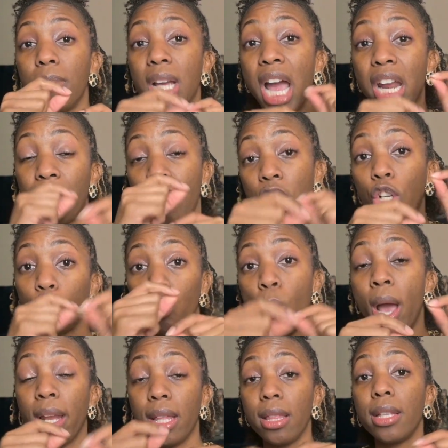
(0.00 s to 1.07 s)
kind of
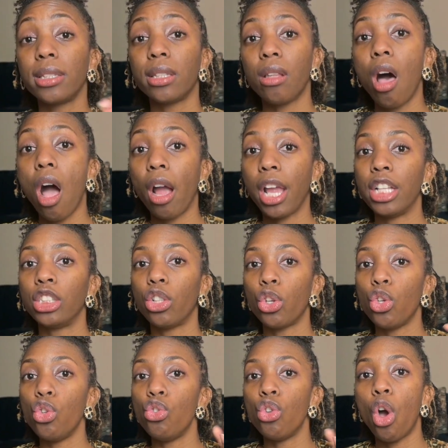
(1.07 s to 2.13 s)
intertwining this lock, and so
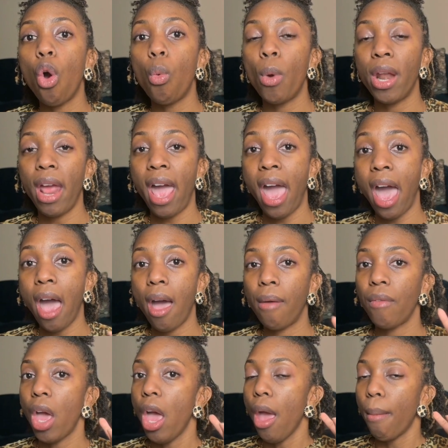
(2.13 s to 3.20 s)
you don't want to have